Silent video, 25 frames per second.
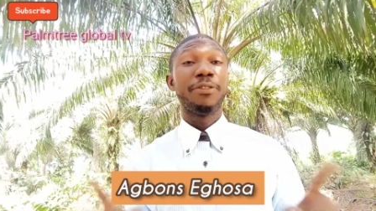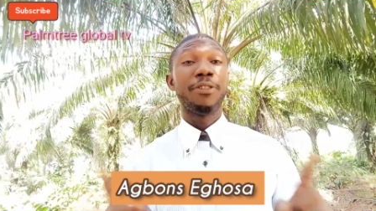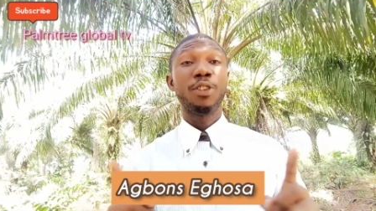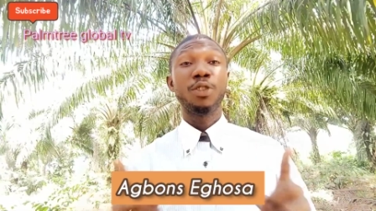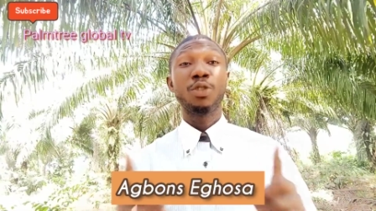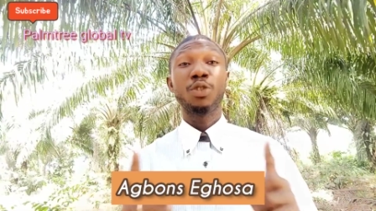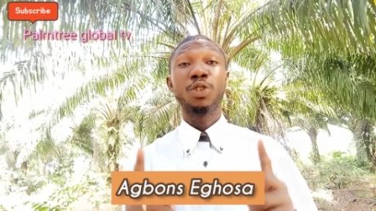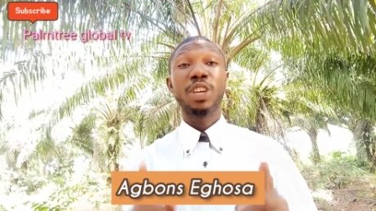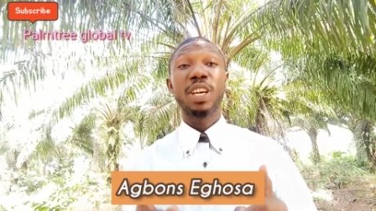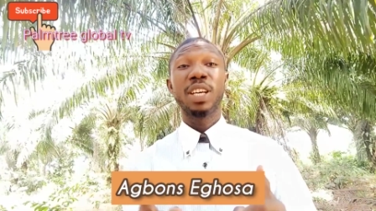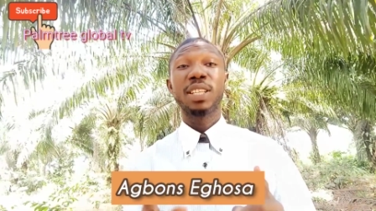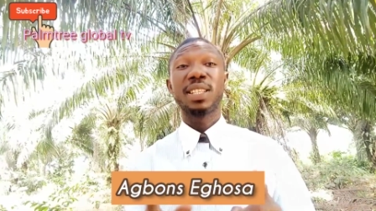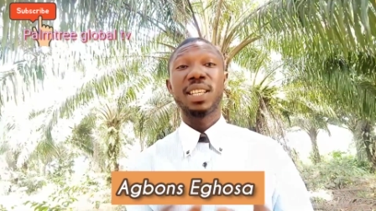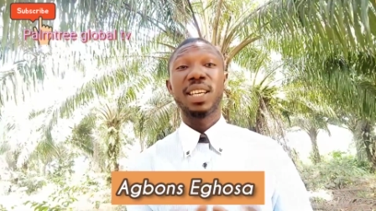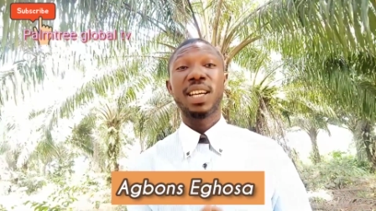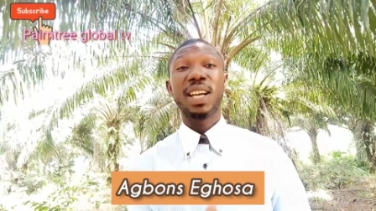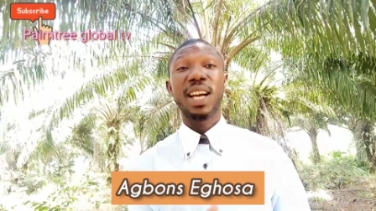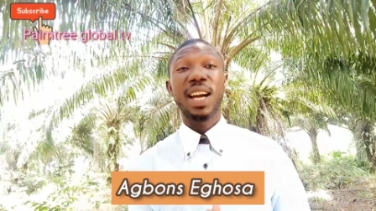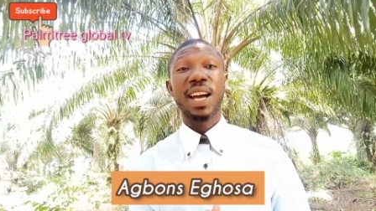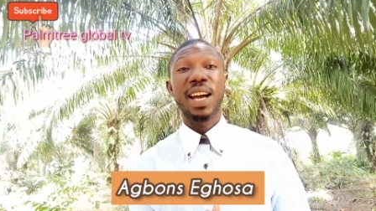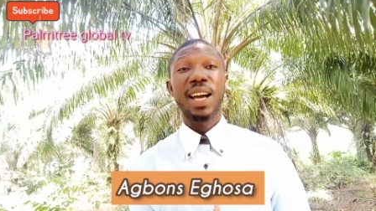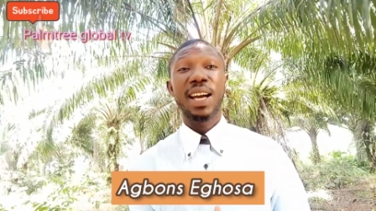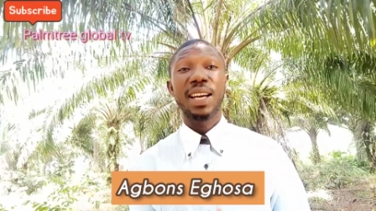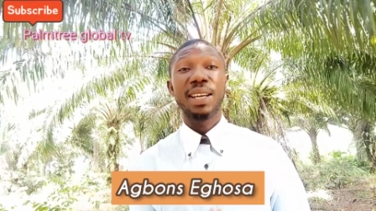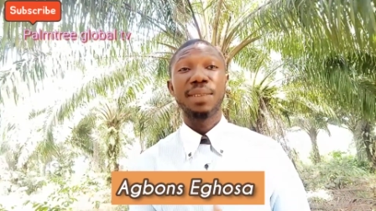you get a
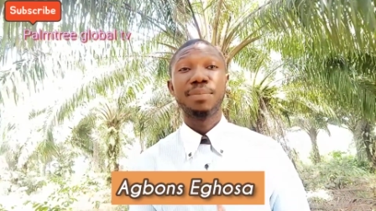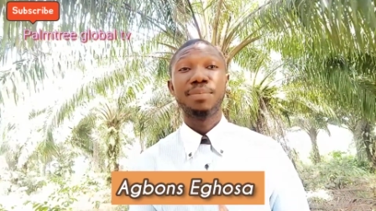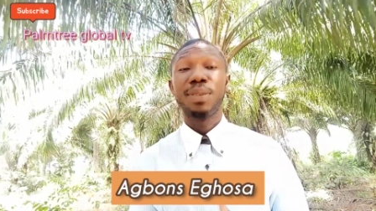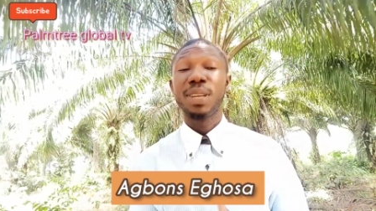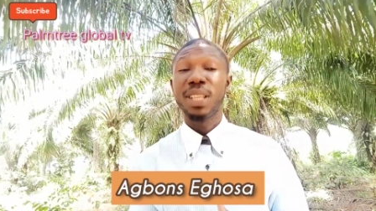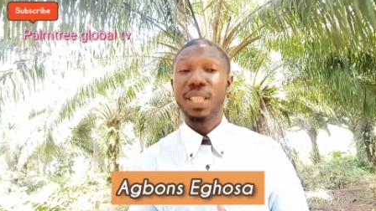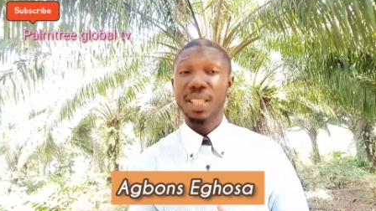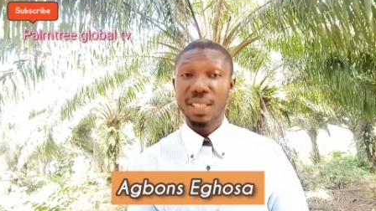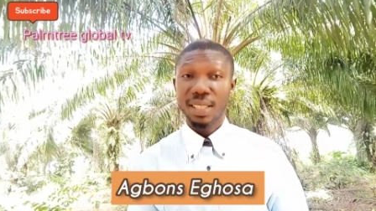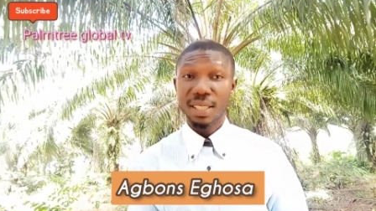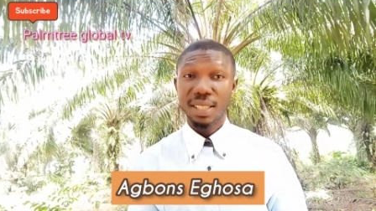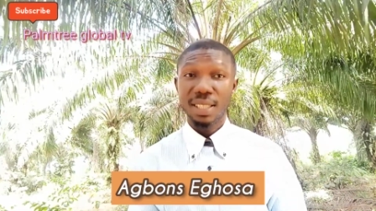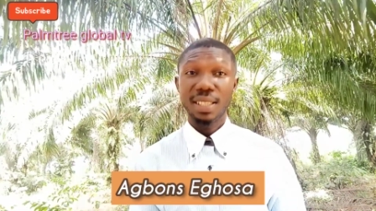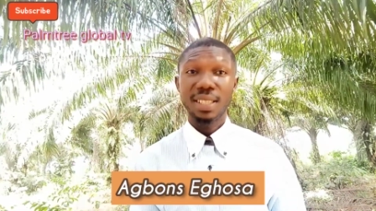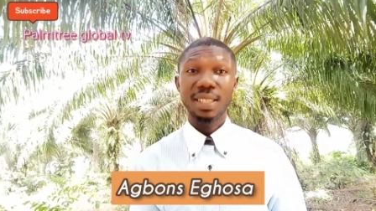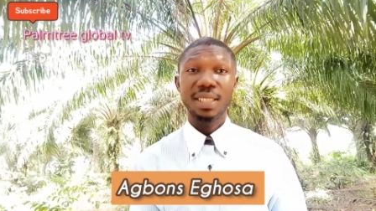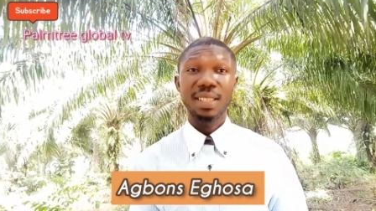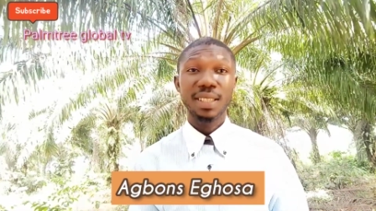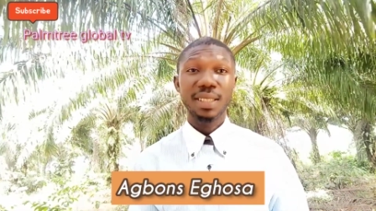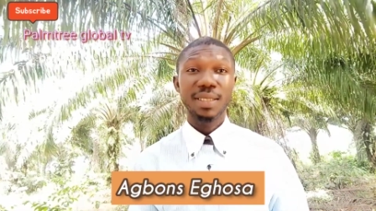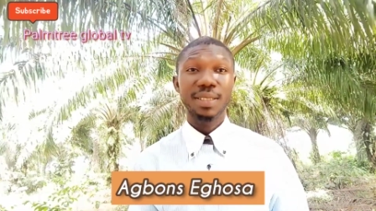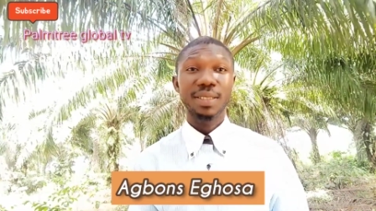car, please,